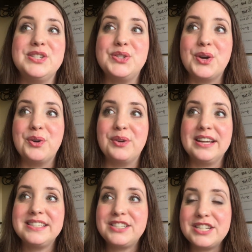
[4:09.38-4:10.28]
So
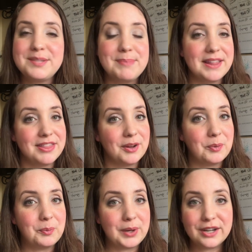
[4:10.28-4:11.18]
it's just been
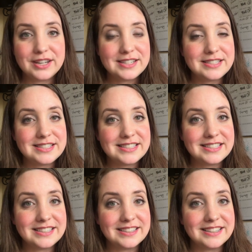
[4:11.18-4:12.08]
the weirdest